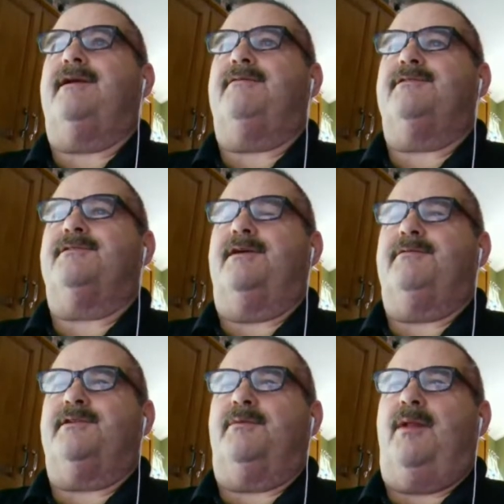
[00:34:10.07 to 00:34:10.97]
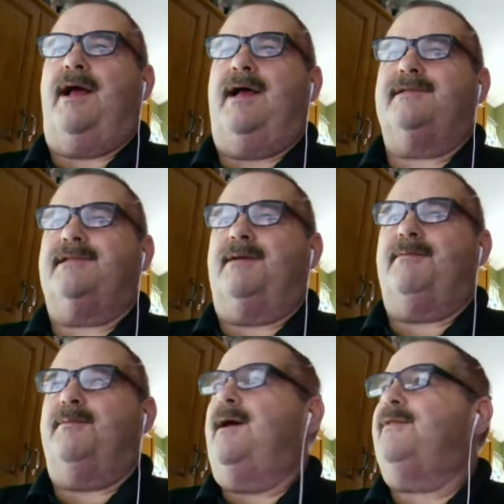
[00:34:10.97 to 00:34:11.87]
It was a blast. It
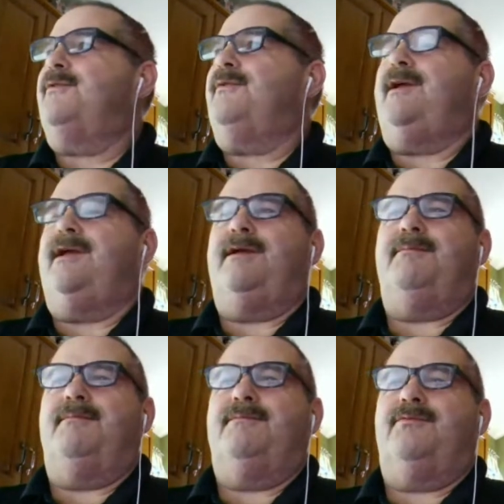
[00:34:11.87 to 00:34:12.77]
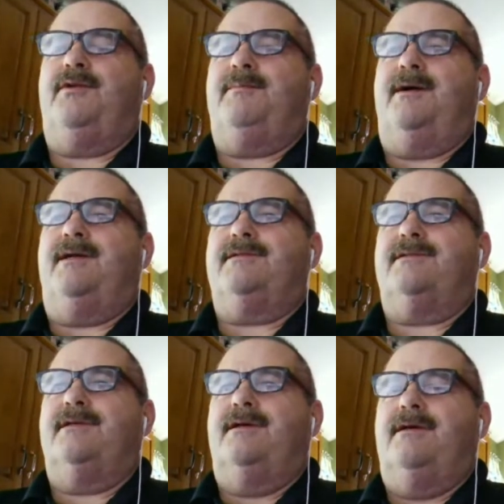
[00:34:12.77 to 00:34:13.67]
took me about three
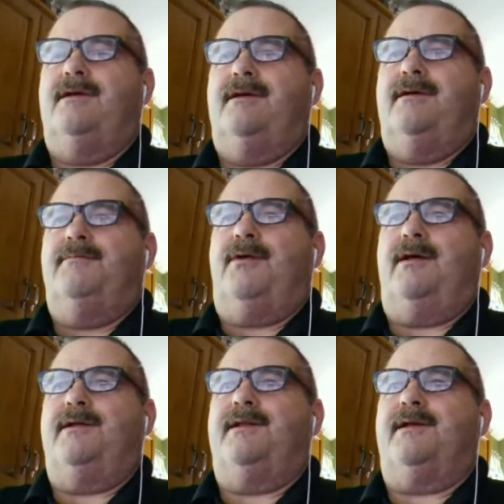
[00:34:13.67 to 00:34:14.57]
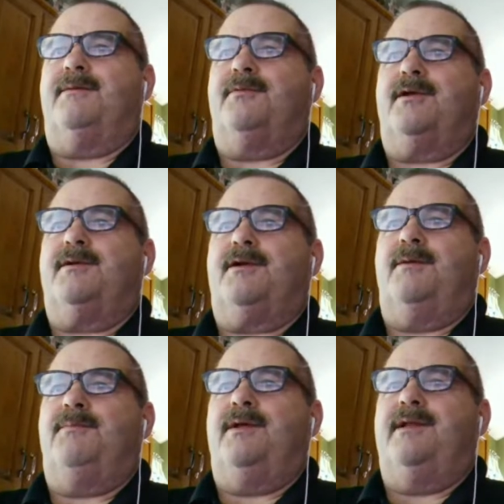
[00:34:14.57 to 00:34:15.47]
months probably to
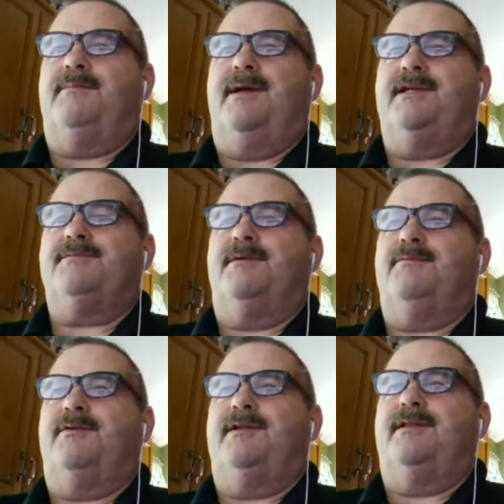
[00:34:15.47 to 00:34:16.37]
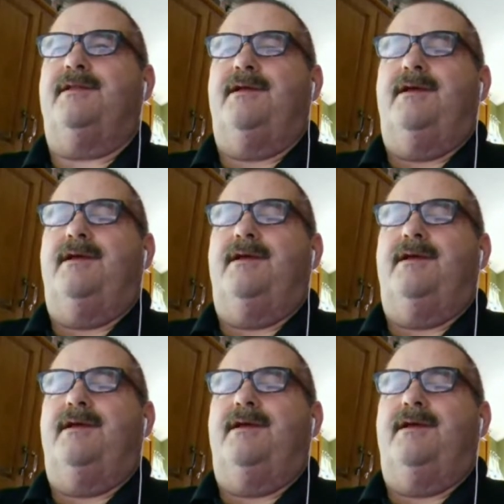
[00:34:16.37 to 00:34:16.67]
complete a basement with